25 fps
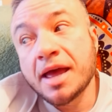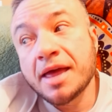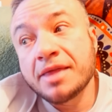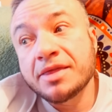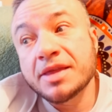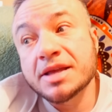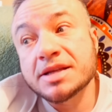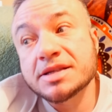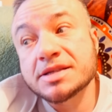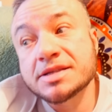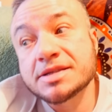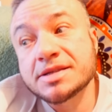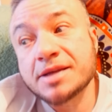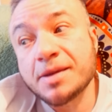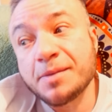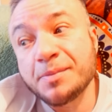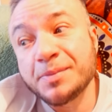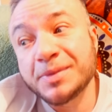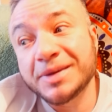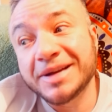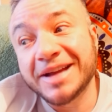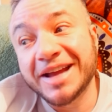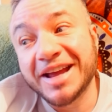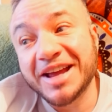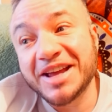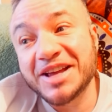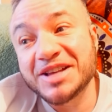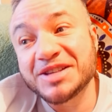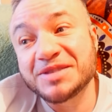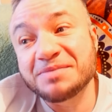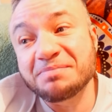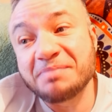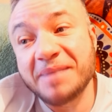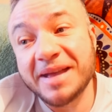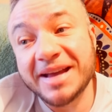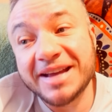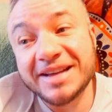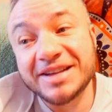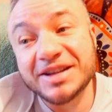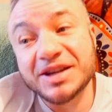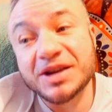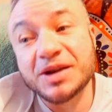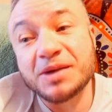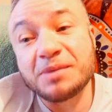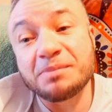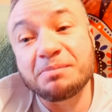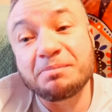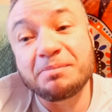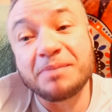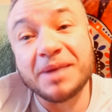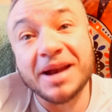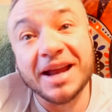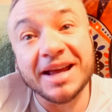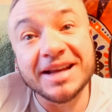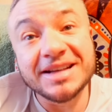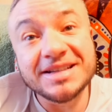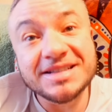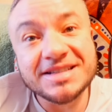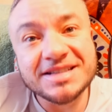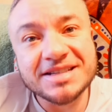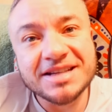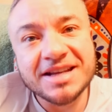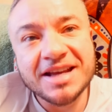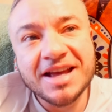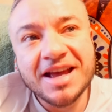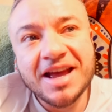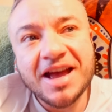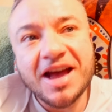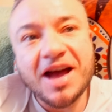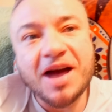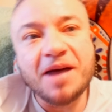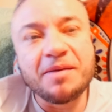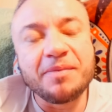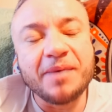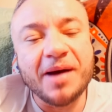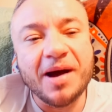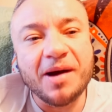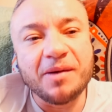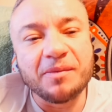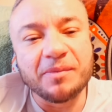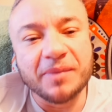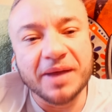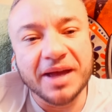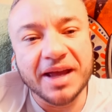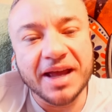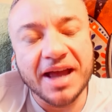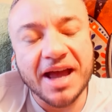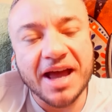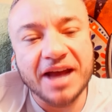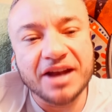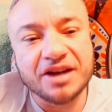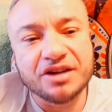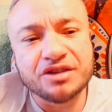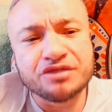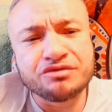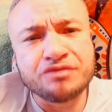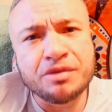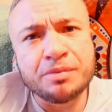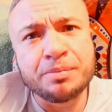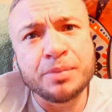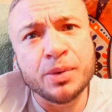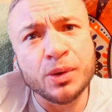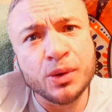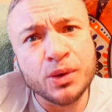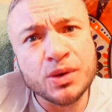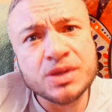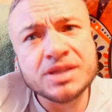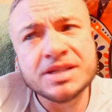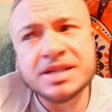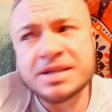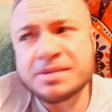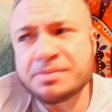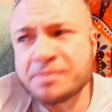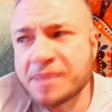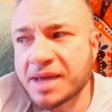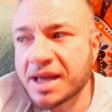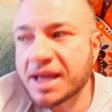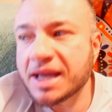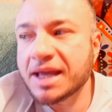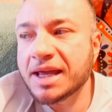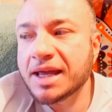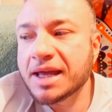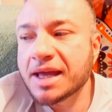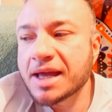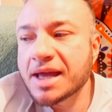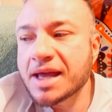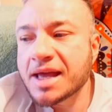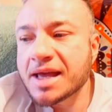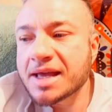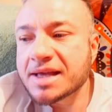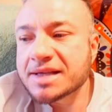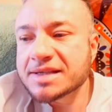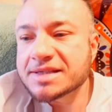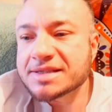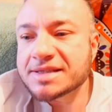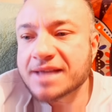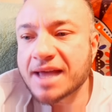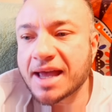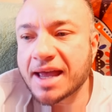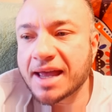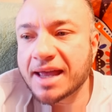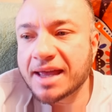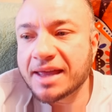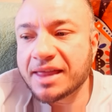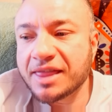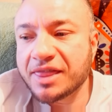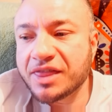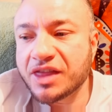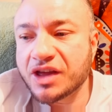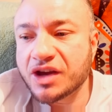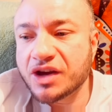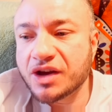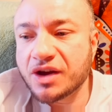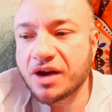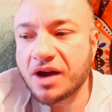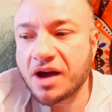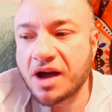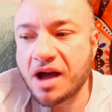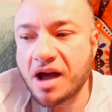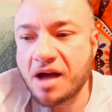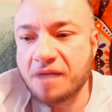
that somebody's made a complaint about me and had reported me saying that